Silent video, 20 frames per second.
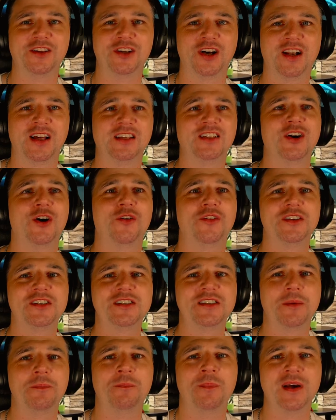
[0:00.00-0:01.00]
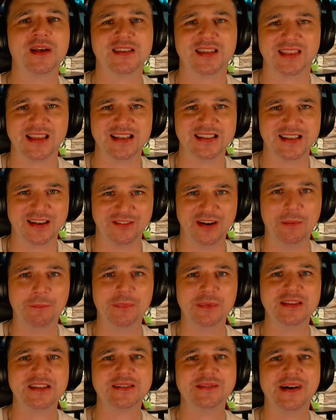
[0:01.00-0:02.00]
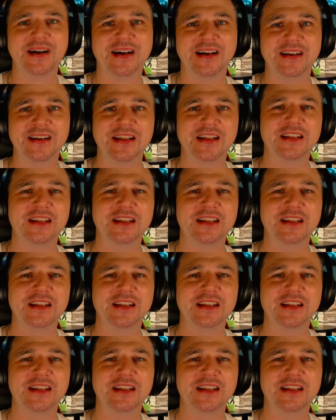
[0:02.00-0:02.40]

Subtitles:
You're like, yo, this is the best thing that's ever happened to me.